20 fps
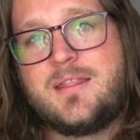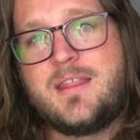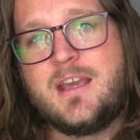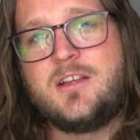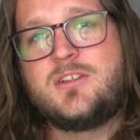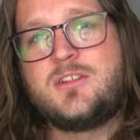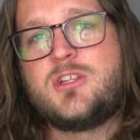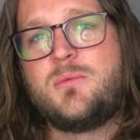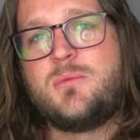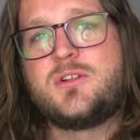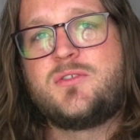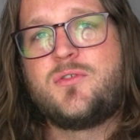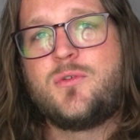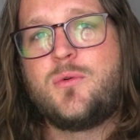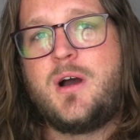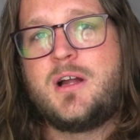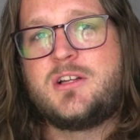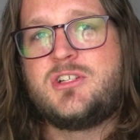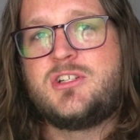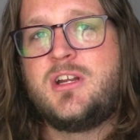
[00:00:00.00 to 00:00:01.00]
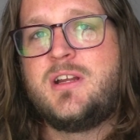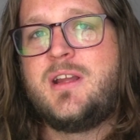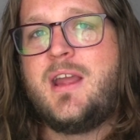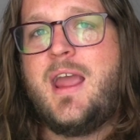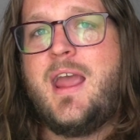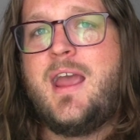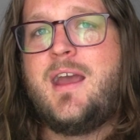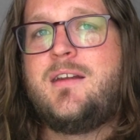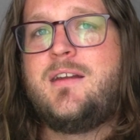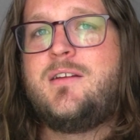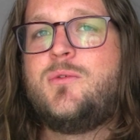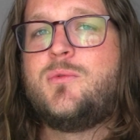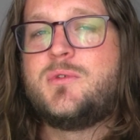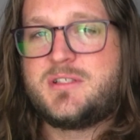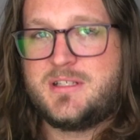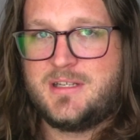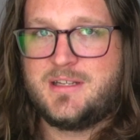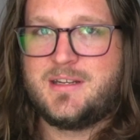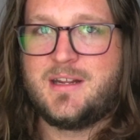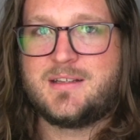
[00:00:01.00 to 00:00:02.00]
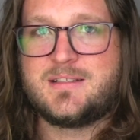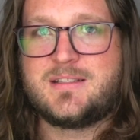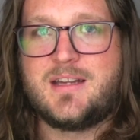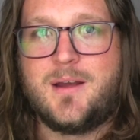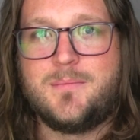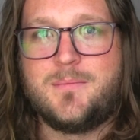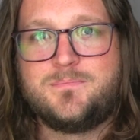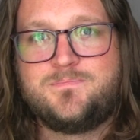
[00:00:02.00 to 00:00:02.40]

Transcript: Thank you so much for watching, and we'll see you next time.